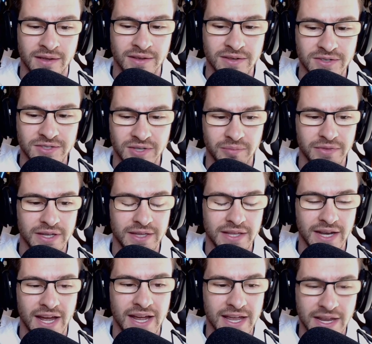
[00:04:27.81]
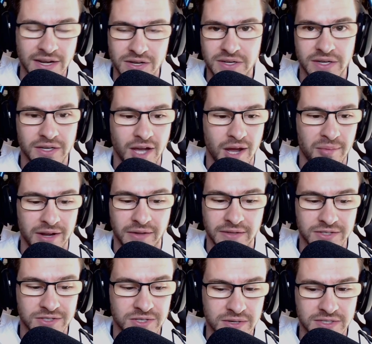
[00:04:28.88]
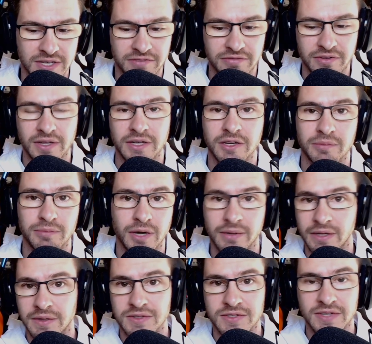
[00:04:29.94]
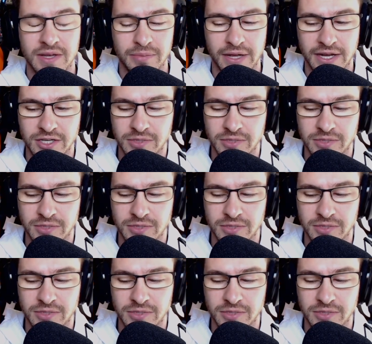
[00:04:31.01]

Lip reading: something that and you can comment on this too because I feel like you're probably on the same page,